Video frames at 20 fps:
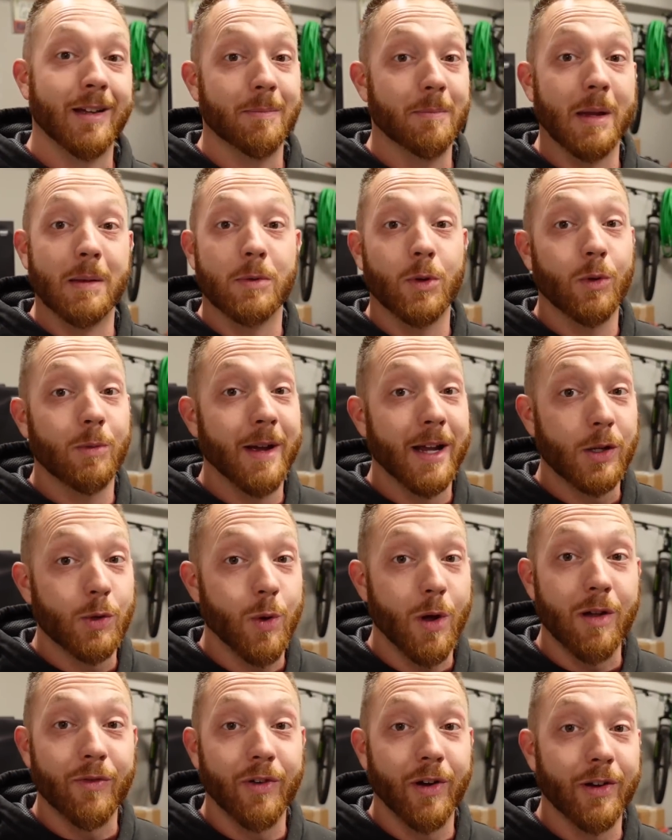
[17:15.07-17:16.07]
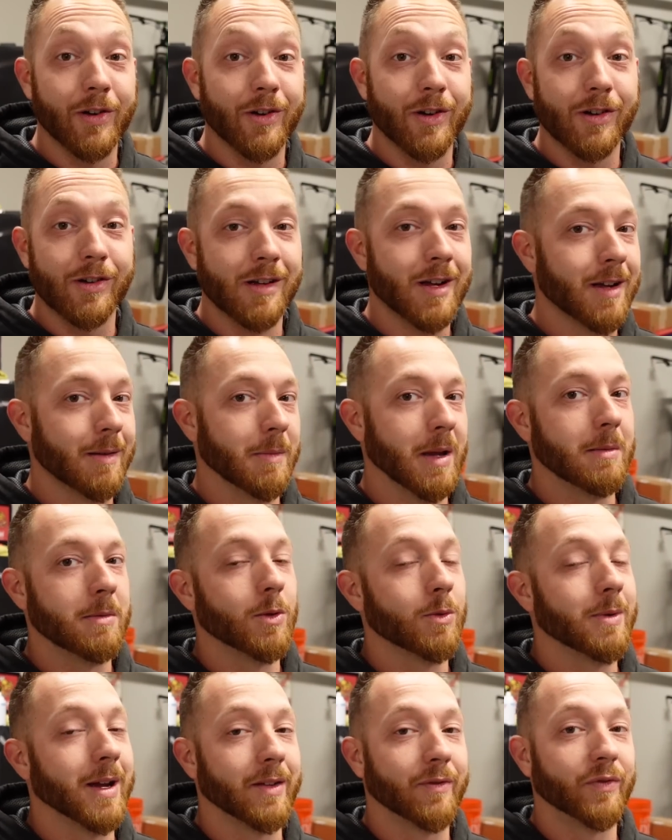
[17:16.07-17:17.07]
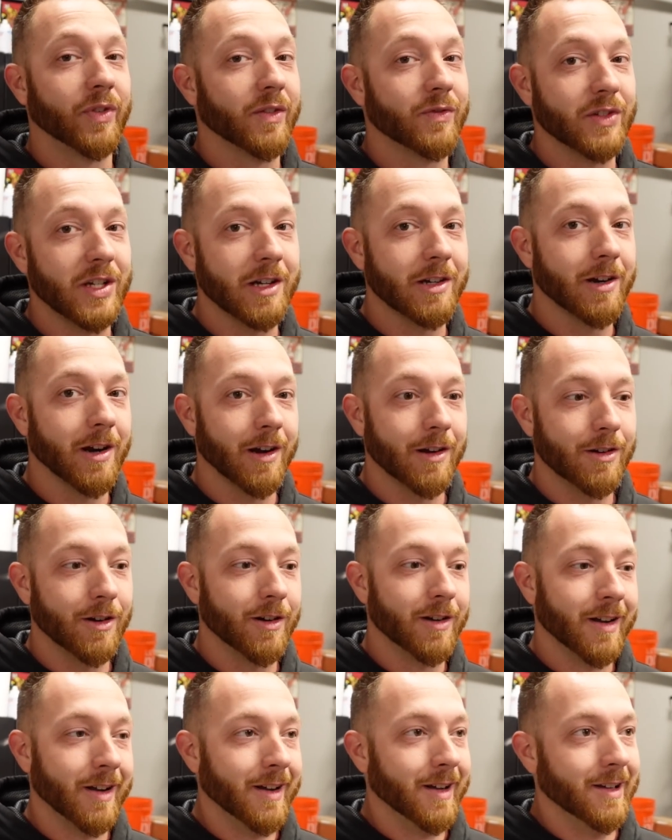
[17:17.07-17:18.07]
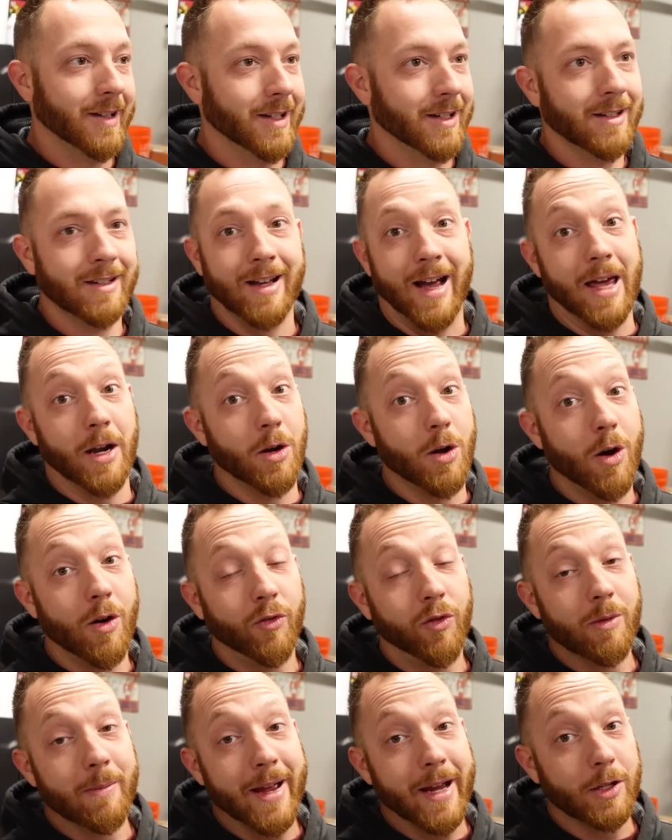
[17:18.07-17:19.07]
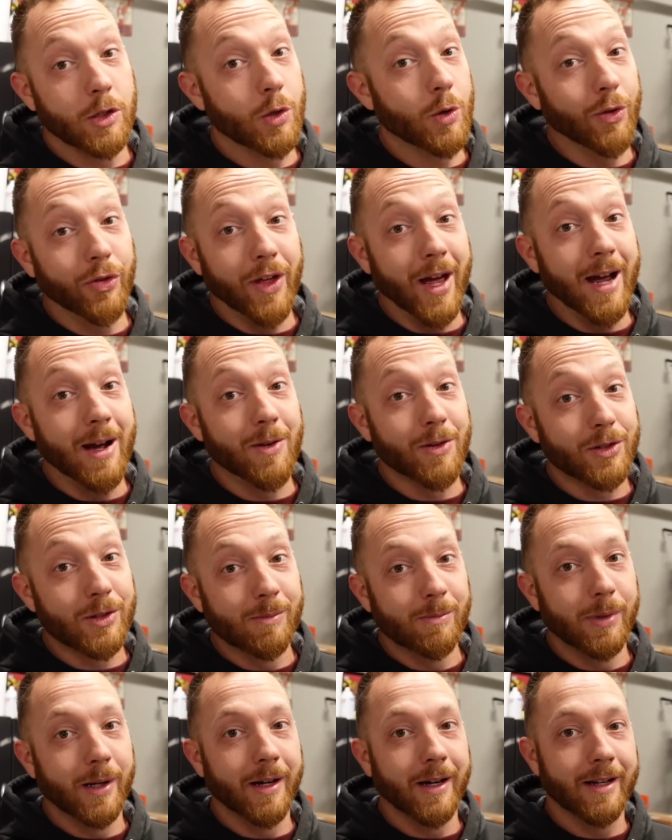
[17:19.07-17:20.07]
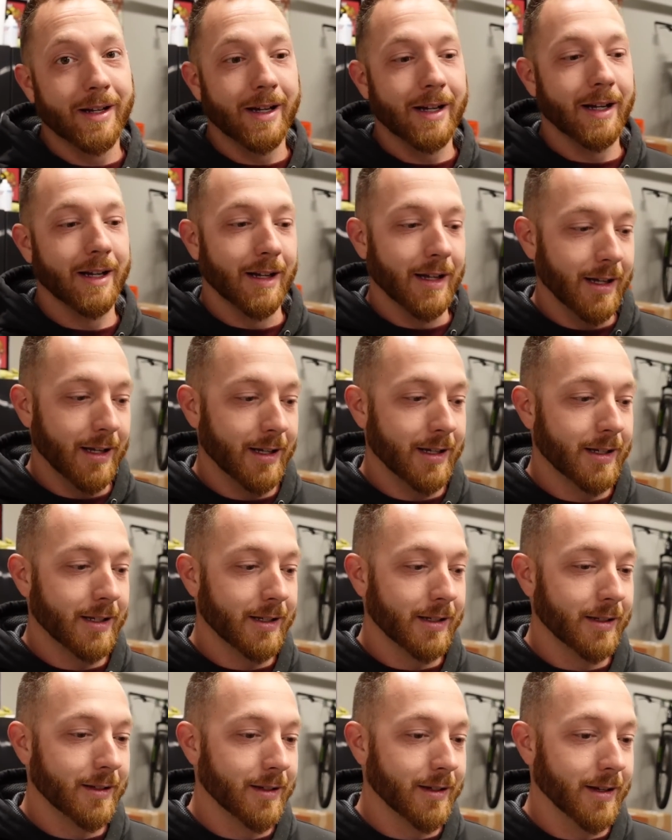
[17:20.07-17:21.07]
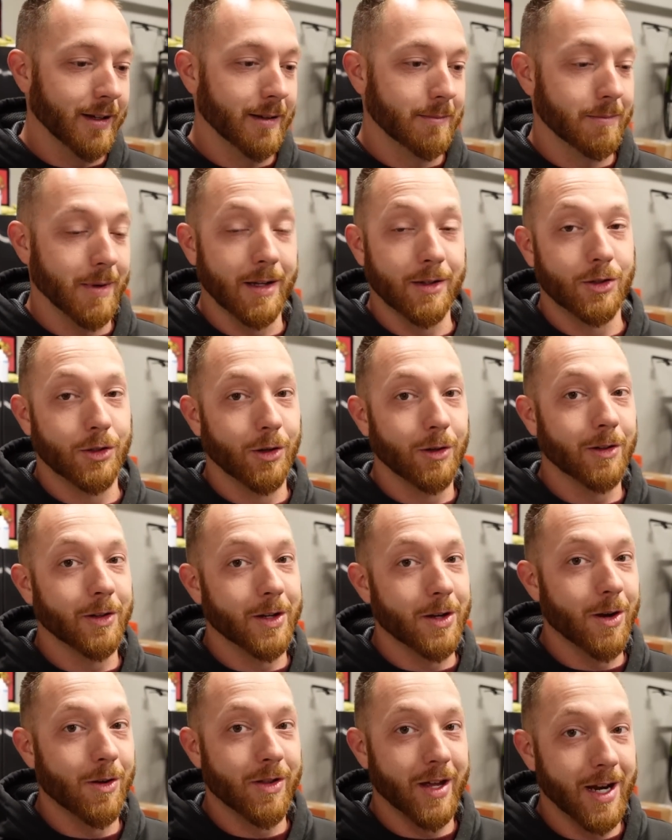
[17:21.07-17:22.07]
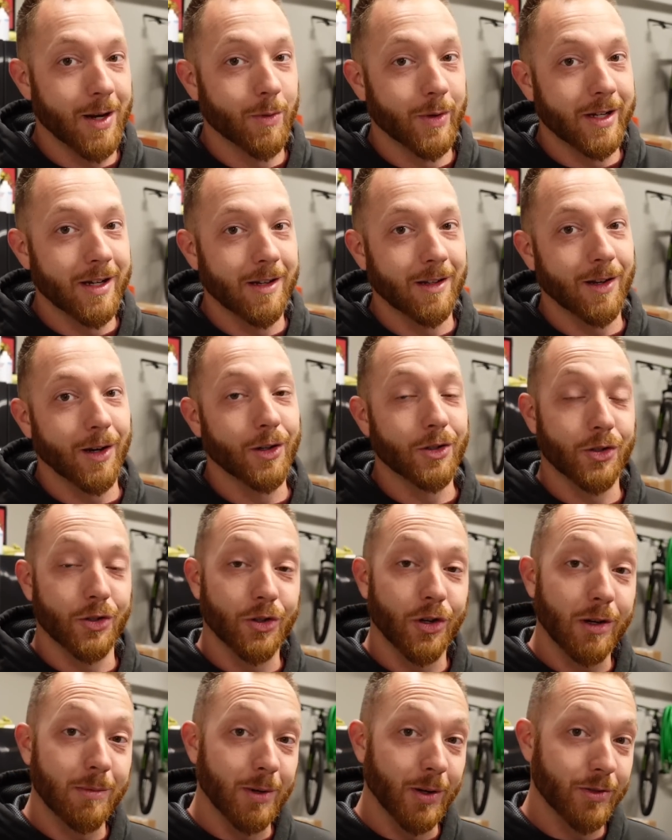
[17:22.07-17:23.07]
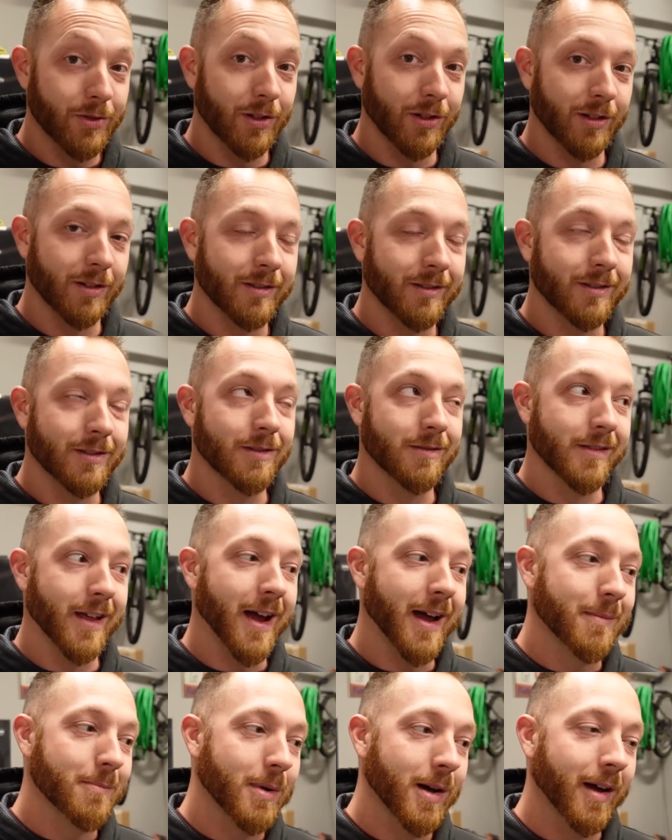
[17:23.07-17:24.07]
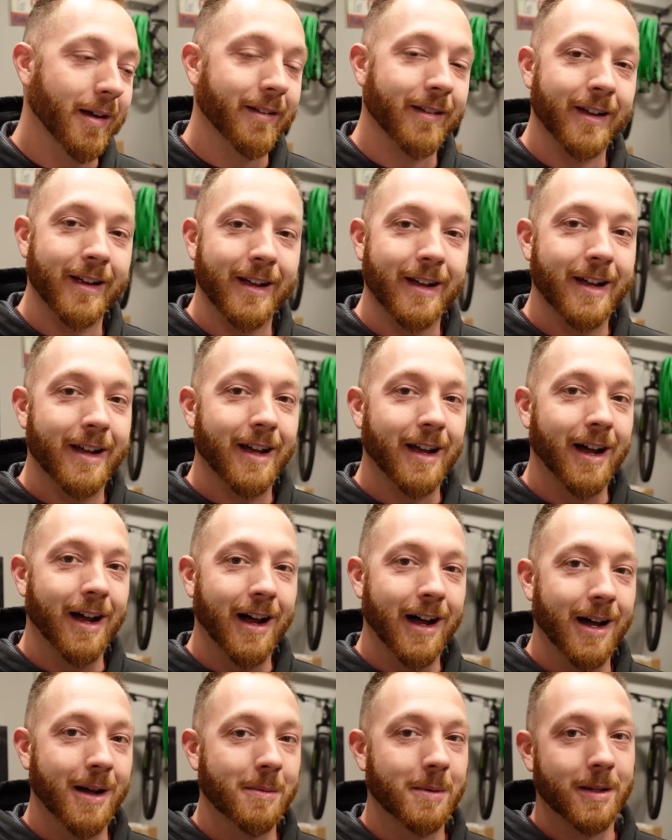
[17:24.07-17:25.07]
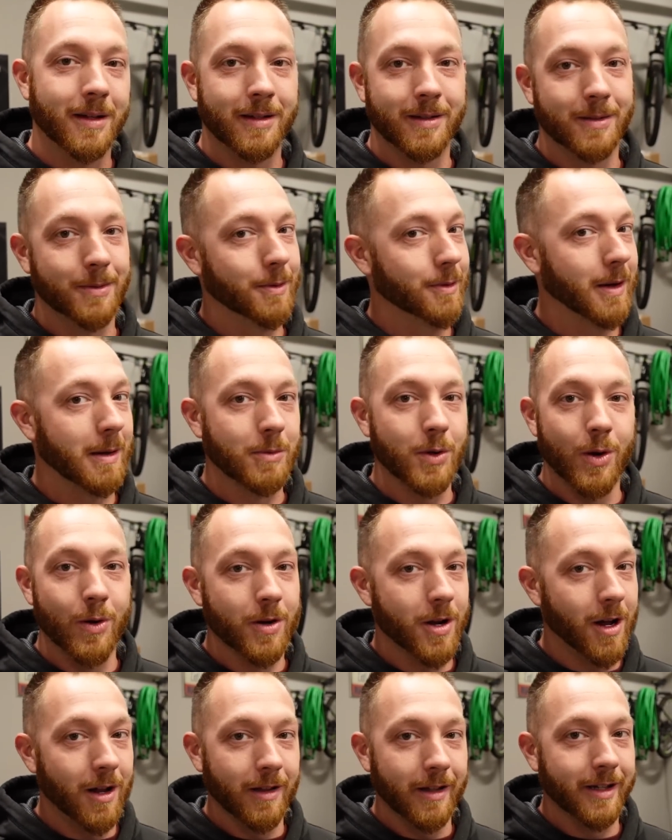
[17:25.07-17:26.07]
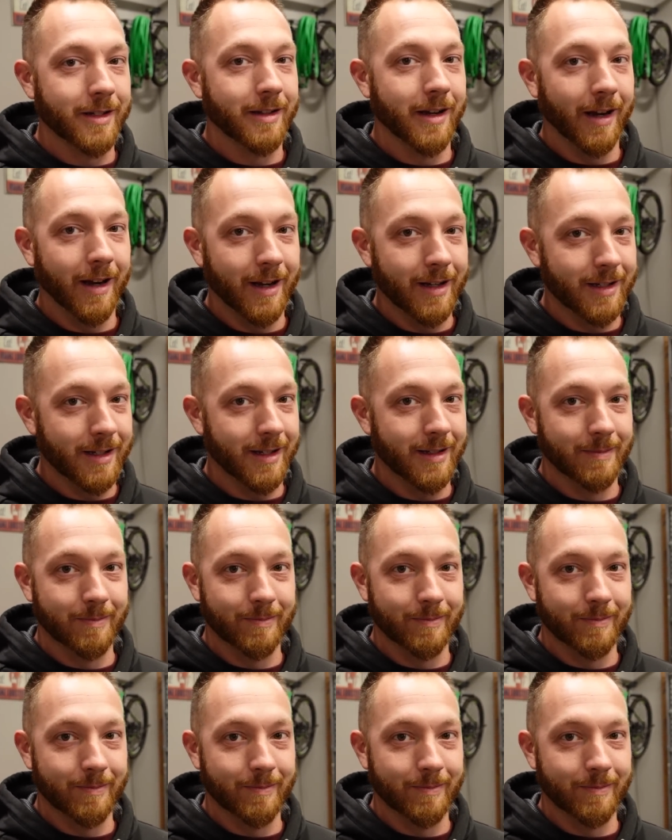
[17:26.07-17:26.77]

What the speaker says: Maybe we'll make 1,200, maybe we'll make 1,500. I don't know if we'll make 2,000, but I certainly know that I would need a larger turbo to do that. But I'm going all in, guys.